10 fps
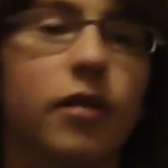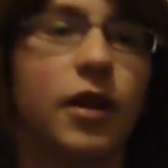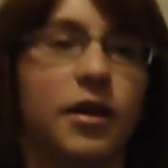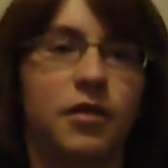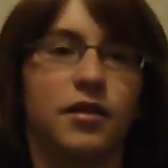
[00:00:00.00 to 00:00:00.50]
you,
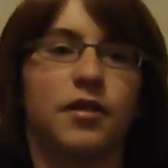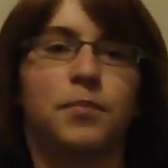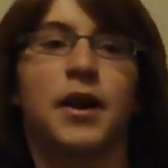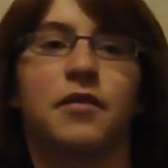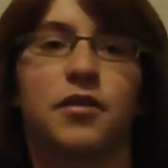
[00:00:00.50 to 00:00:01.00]
you can sit
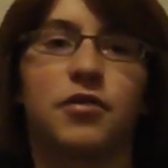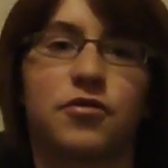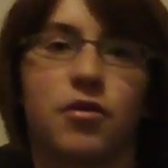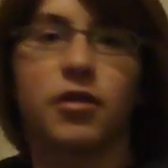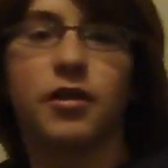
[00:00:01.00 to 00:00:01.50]
back with your
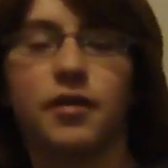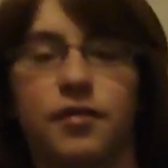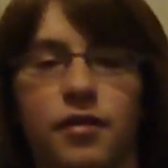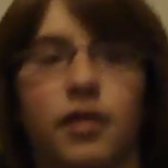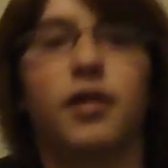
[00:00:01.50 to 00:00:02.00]
controller and
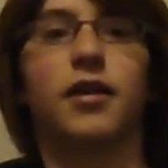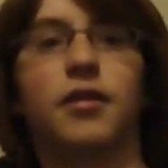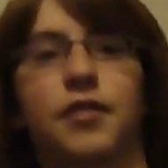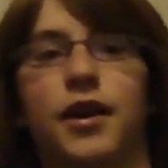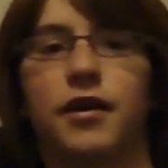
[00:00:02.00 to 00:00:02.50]
just, uh,
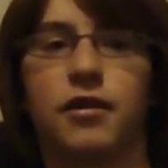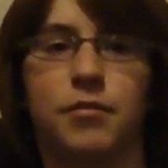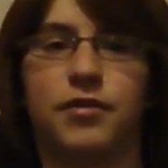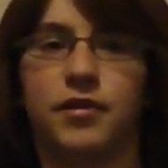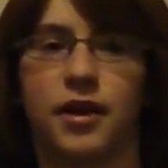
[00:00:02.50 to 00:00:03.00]
okay,
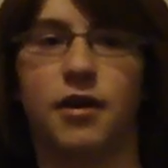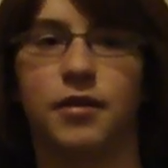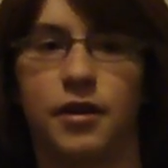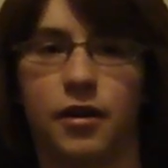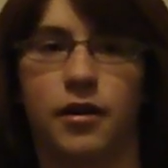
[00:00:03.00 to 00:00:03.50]
we'll sit down
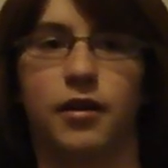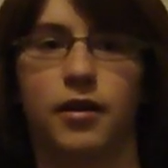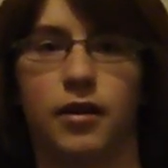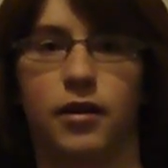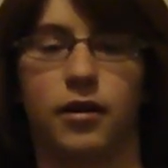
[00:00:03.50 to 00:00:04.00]
here.
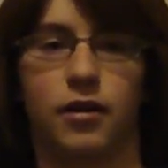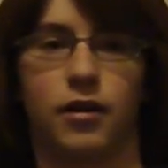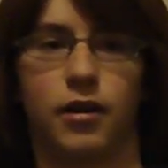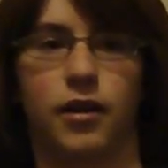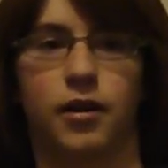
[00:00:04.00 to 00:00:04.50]

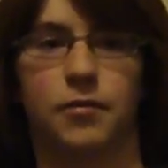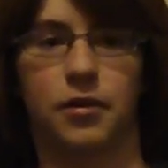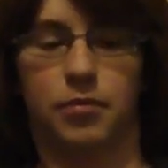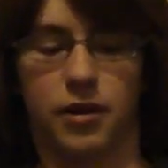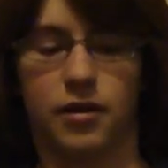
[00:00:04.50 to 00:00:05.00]
And I'm
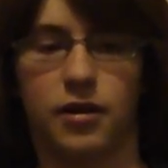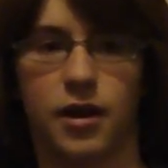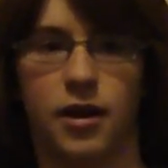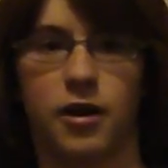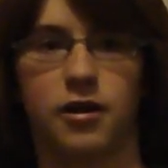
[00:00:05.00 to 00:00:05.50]
gonna play the
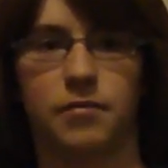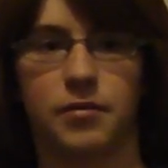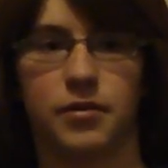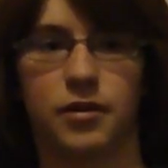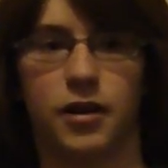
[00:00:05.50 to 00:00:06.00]
game.
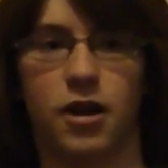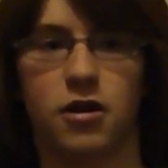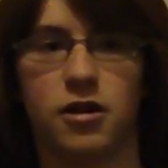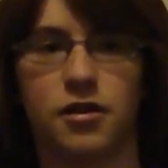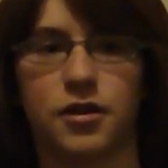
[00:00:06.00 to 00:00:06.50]
I'm gonna,
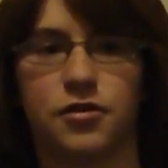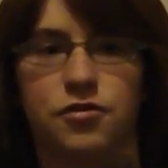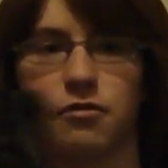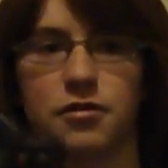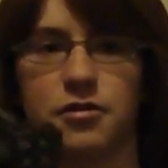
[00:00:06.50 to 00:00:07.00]
all
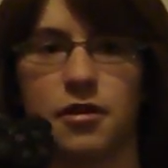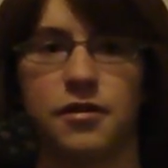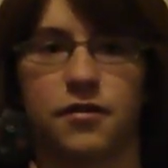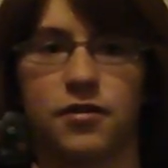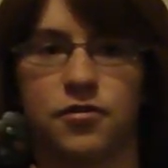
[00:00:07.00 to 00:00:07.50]
controls are on
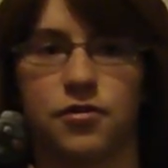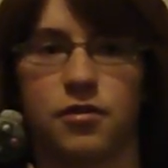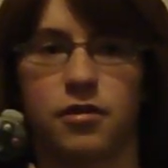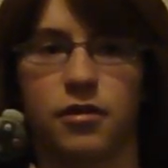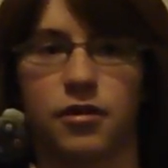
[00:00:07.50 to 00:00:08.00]
this
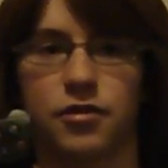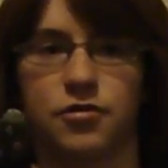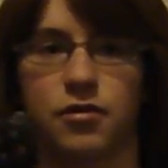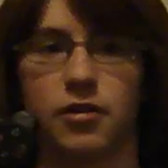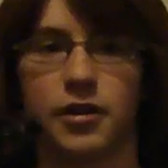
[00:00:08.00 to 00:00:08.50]
control
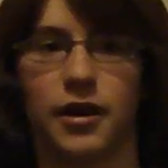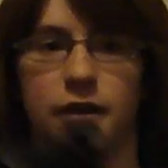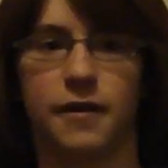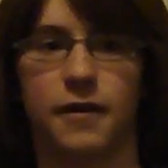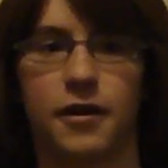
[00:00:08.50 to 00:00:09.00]
controller,
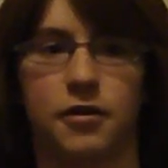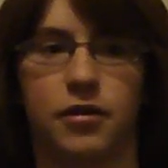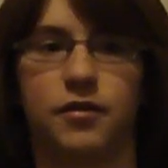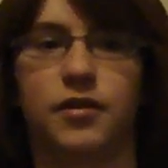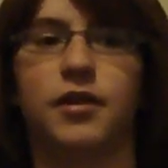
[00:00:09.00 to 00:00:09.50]
yeah? You
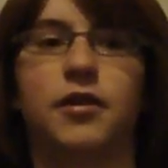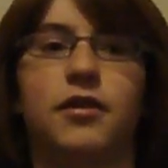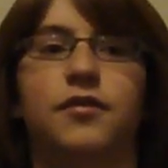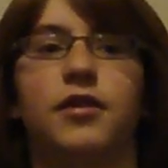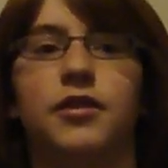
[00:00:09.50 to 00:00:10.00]
can, sit, you can
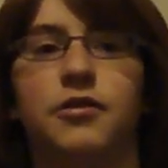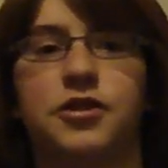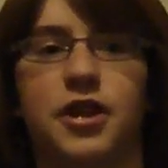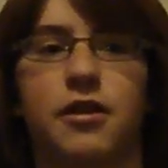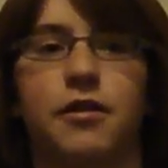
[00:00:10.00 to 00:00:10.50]
just sit in your
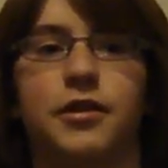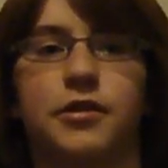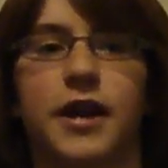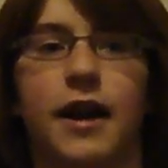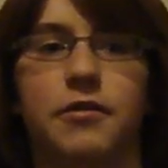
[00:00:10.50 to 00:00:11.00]
chair or on your
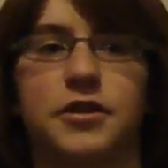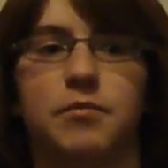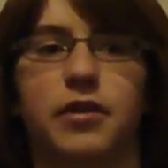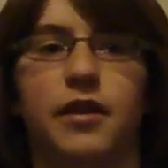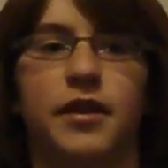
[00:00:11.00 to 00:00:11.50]
couch and
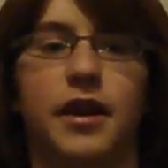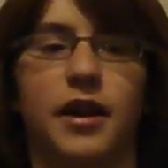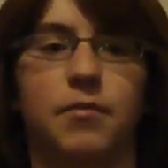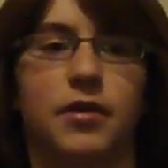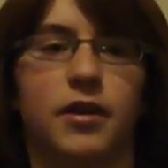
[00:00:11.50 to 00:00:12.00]
play the
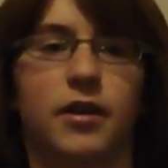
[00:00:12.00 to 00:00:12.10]
game.